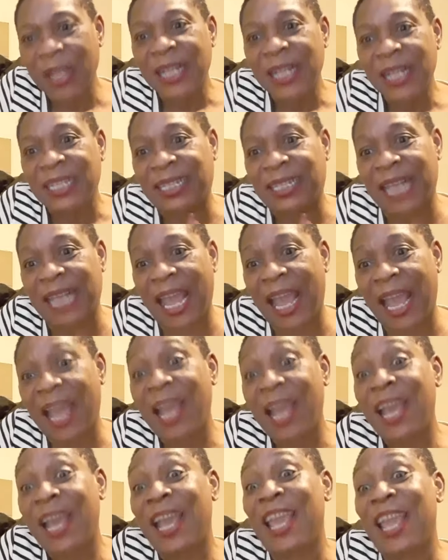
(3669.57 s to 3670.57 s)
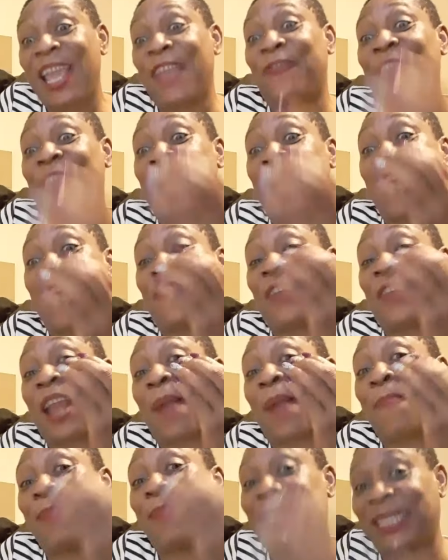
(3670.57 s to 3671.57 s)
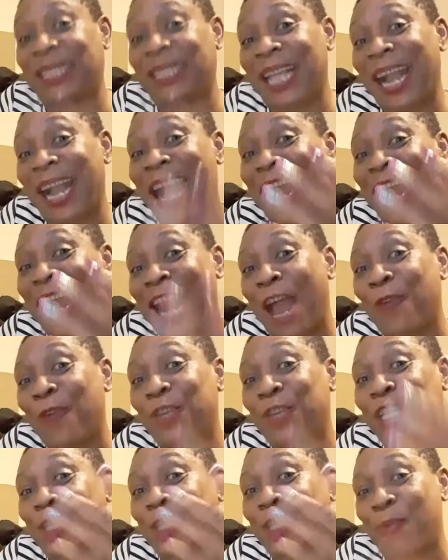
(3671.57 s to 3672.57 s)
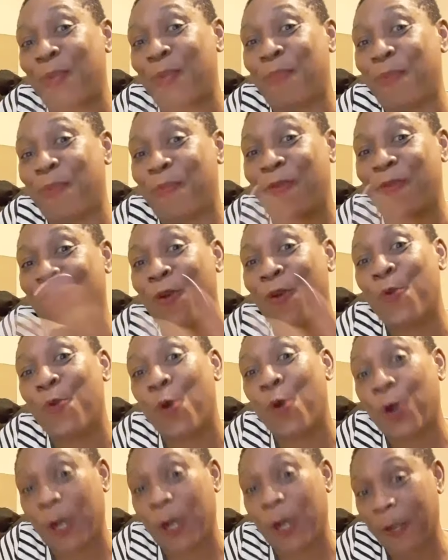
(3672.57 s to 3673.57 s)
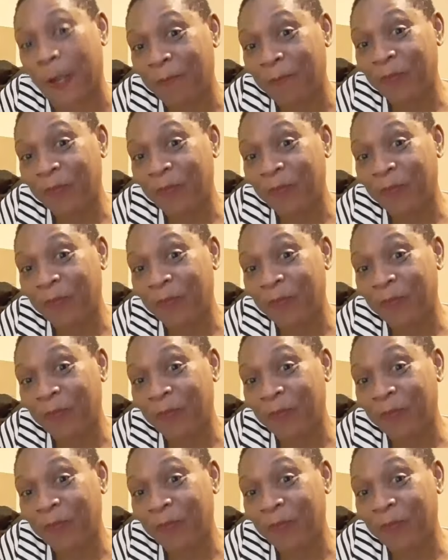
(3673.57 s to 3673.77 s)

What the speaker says: Say, if it a mistake, allow this PPP for work.